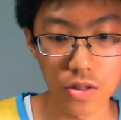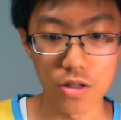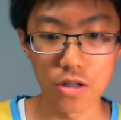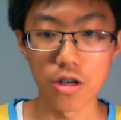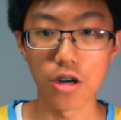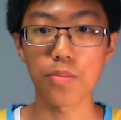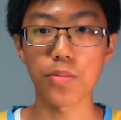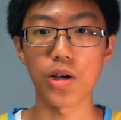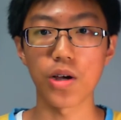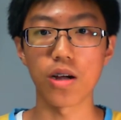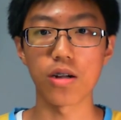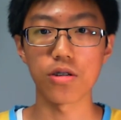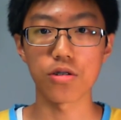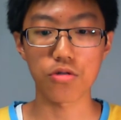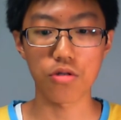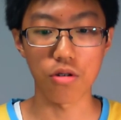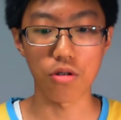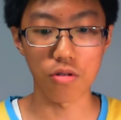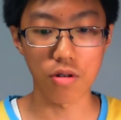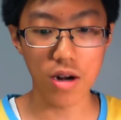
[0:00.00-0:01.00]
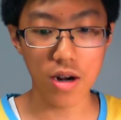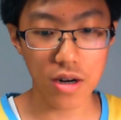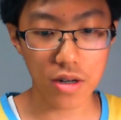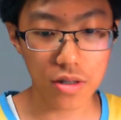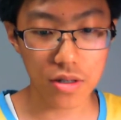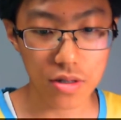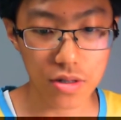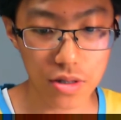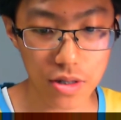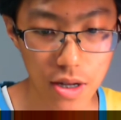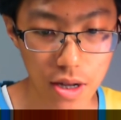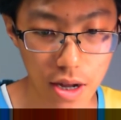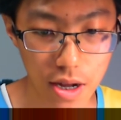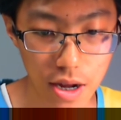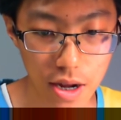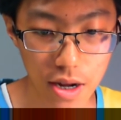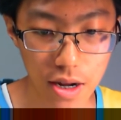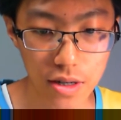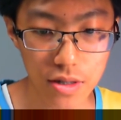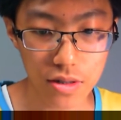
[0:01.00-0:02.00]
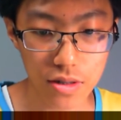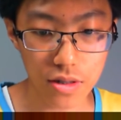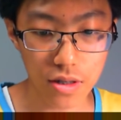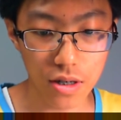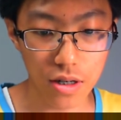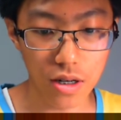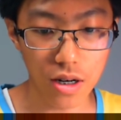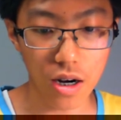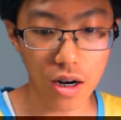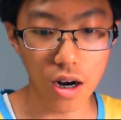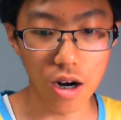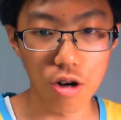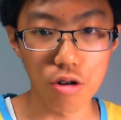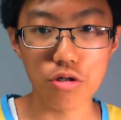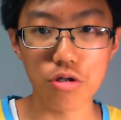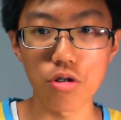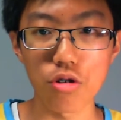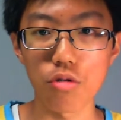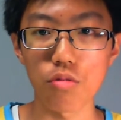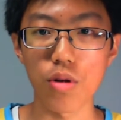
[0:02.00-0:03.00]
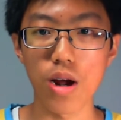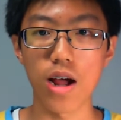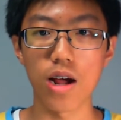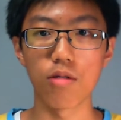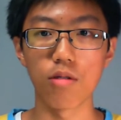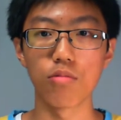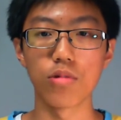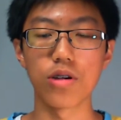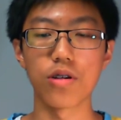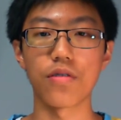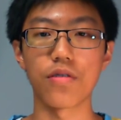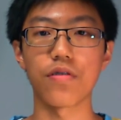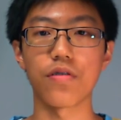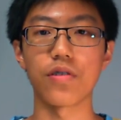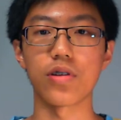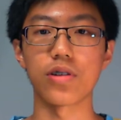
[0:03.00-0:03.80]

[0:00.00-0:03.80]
Yup, that is correct. And I also ran with